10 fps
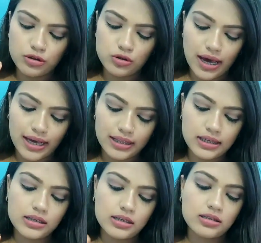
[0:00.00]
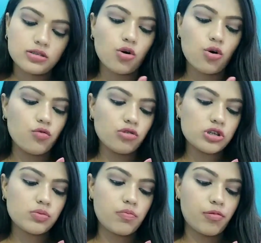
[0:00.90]
So I think it's an
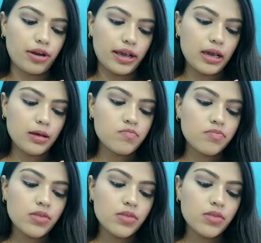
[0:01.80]
overspray.